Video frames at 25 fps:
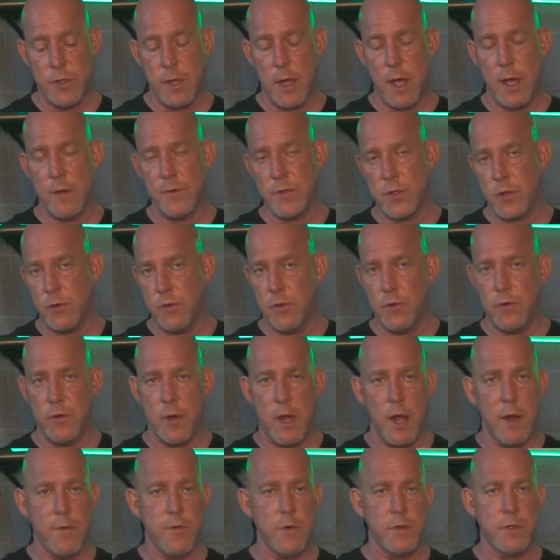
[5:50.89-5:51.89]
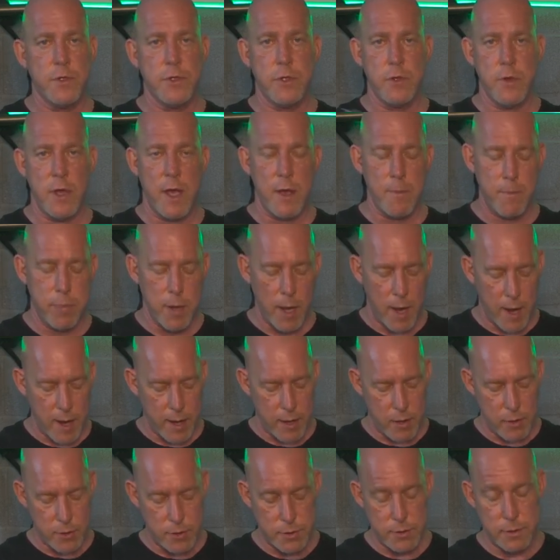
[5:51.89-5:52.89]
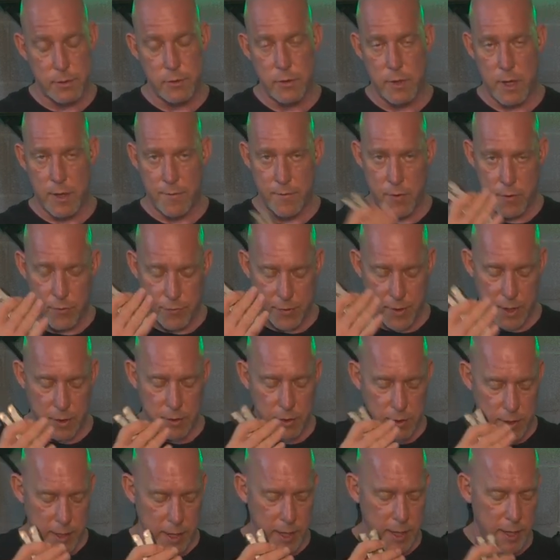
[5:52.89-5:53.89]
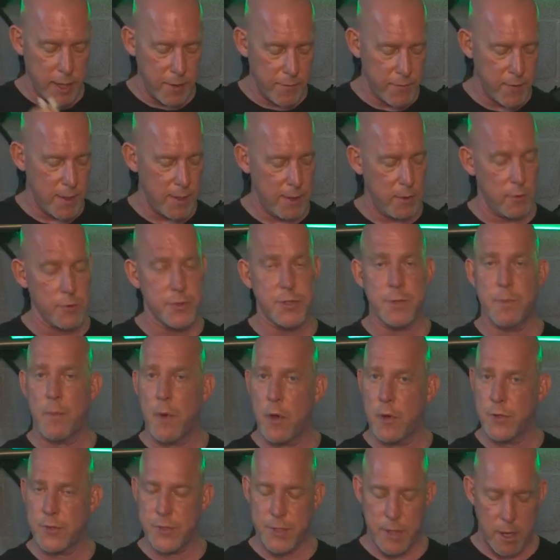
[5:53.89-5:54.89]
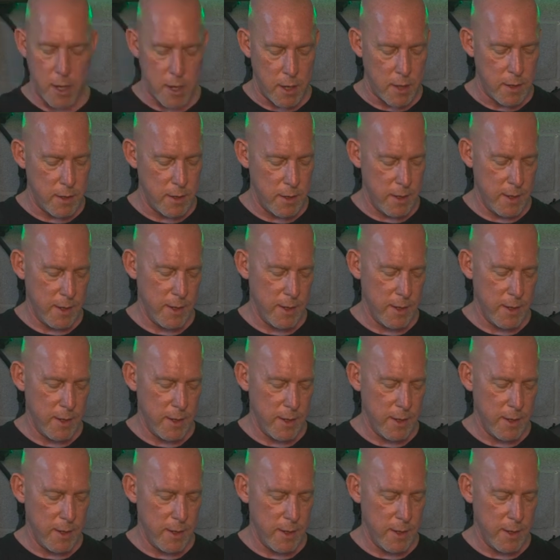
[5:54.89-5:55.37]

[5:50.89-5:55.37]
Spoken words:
you have screwdrivers, you have pliers, you have everything you need, even a little small saw.